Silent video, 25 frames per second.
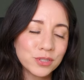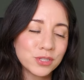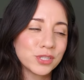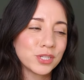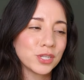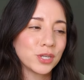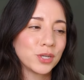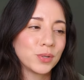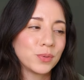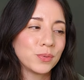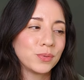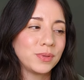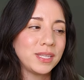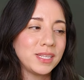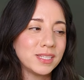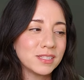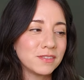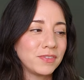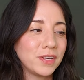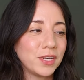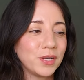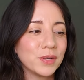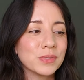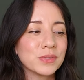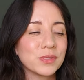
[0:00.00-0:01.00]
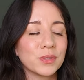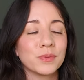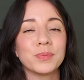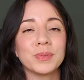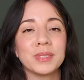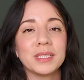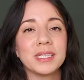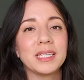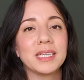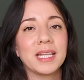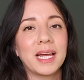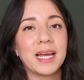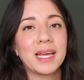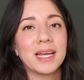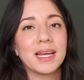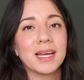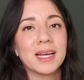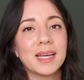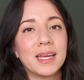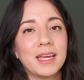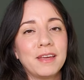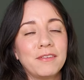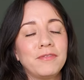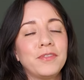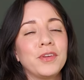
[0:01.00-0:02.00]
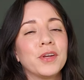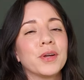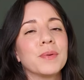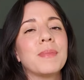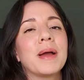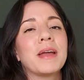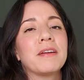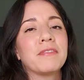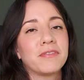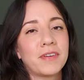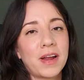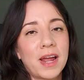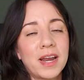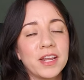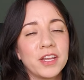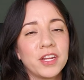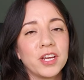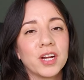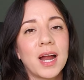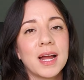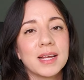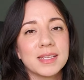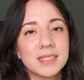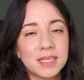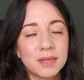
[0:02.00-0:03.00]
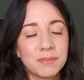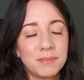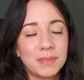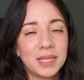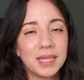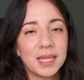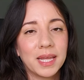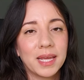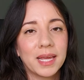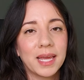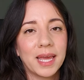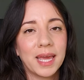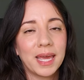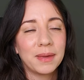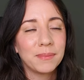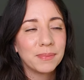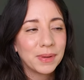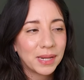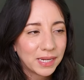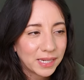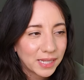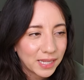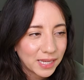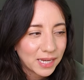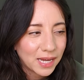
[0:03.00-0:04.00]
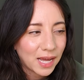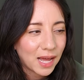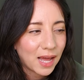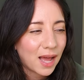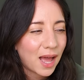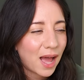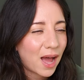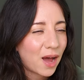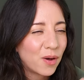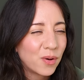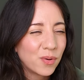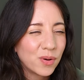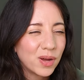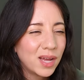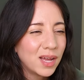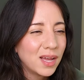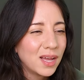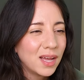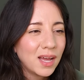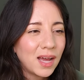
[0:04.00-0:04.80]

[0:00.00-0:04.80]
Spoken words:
So these videos are really like, if you're my friend and you're asking me like, hey, Belgica, how